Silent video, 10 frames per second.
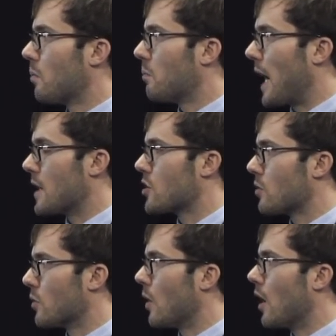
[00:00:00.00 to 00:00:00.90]

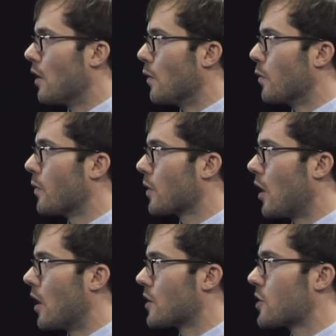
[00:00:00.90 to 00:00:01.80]
pass-through of
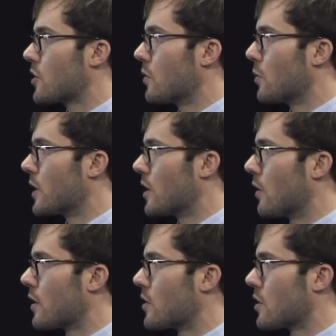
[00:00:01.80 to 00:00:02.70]
costs to
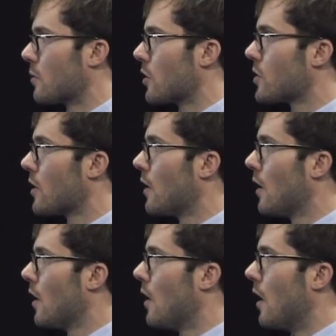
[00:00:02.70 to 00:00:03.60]
retail consumers.
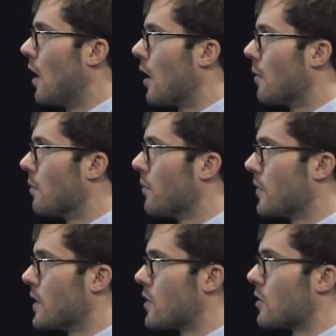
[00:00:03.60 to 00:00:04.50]

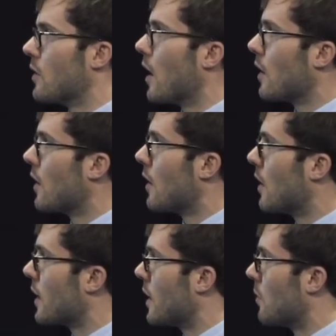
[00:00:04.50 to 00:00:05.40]
These are,
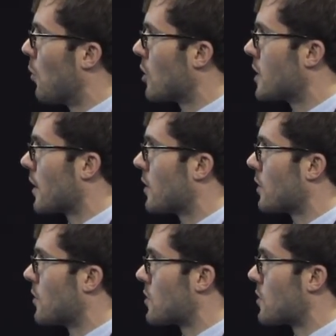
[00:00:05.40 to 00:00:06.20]
again, more technical